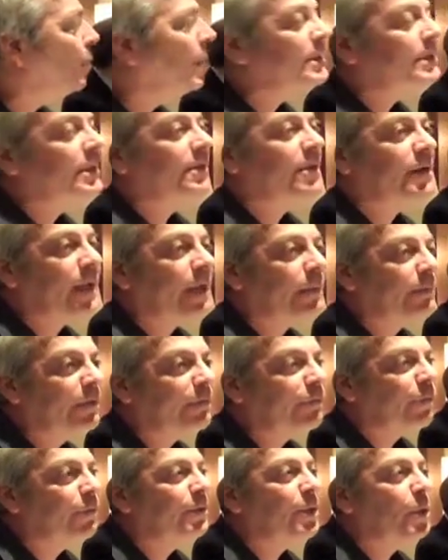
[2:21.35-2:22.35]
wines that are coming
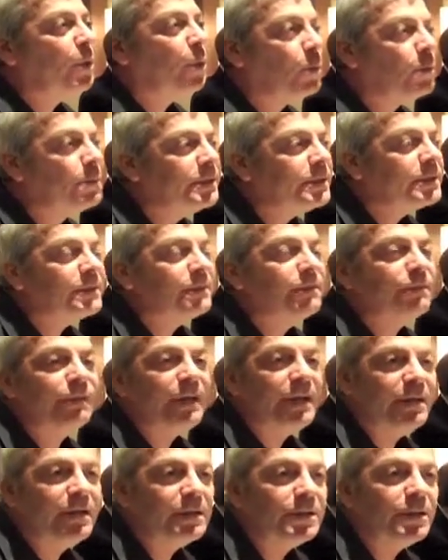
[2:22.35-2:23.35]
from the oldest
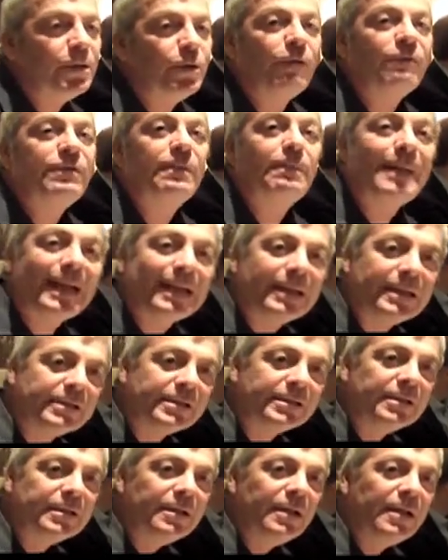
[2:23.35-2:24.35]
vineyard of the planet
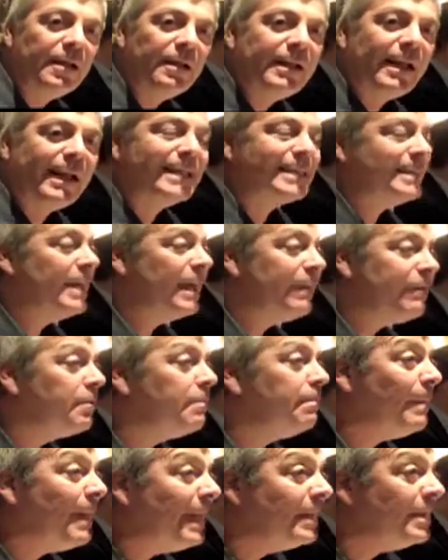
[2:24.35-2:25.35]
that has never
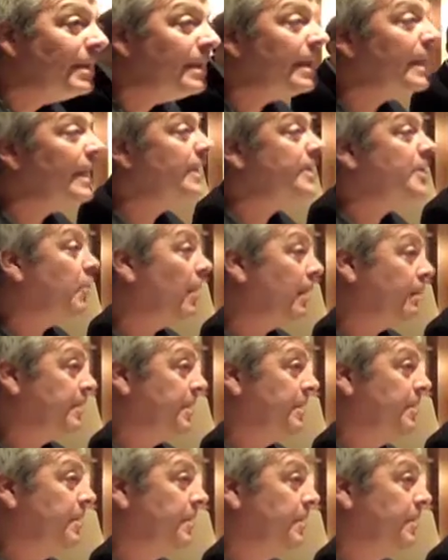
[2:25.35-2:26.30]
been interrupted.